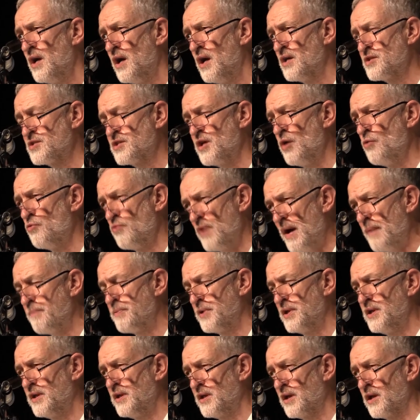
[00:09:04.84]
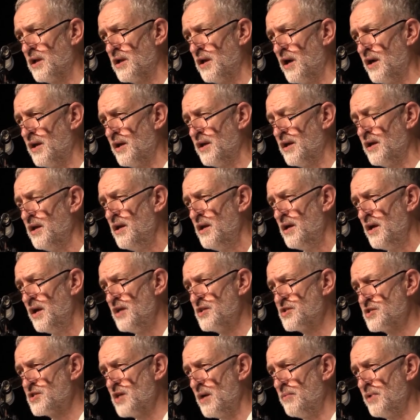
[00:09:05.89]
are so rapidly declining in
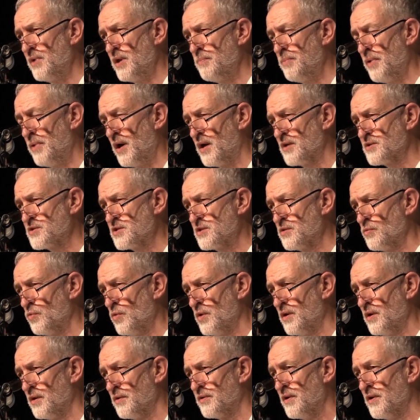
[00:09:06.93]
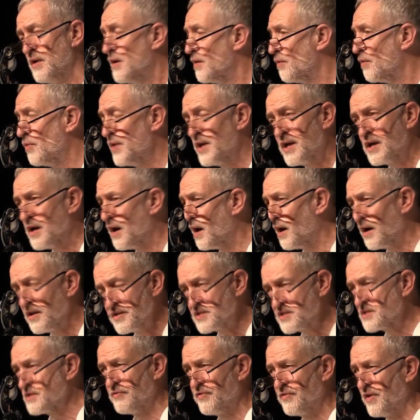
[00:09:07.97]
so many parts of the world. We can't
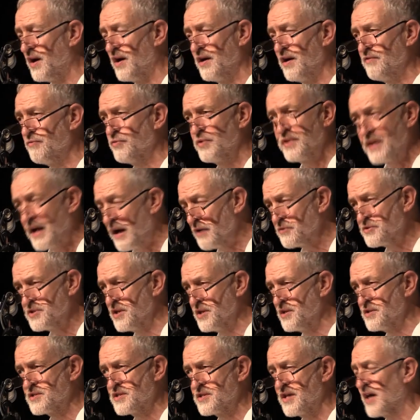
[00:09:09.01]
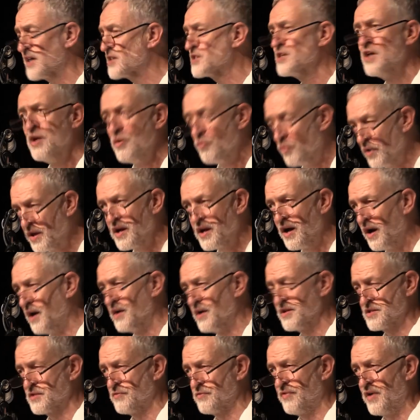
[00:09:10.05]
survive without insects, we
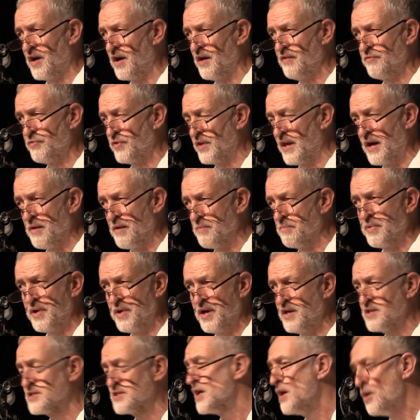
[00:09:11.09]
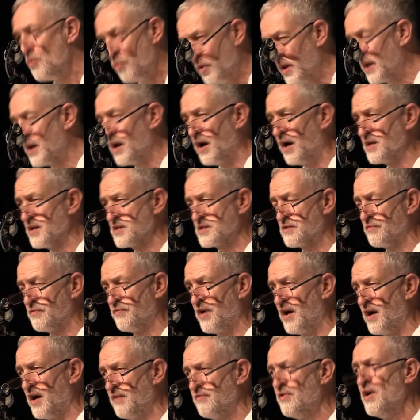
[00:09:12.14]
can't survive without bees, we can't
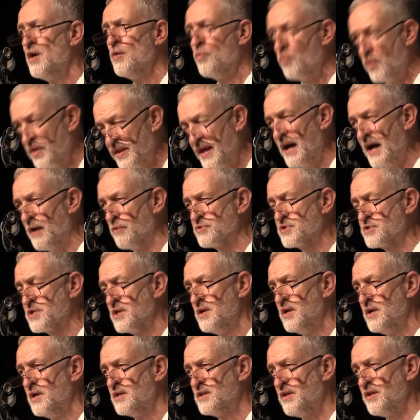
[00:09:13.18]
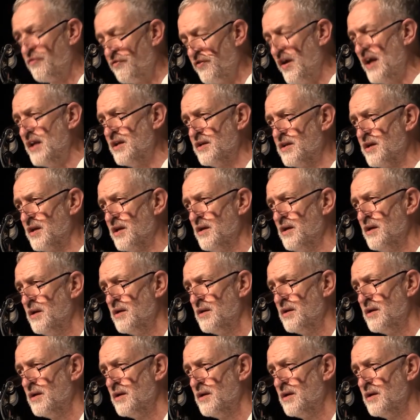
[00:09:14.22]
survive without defending,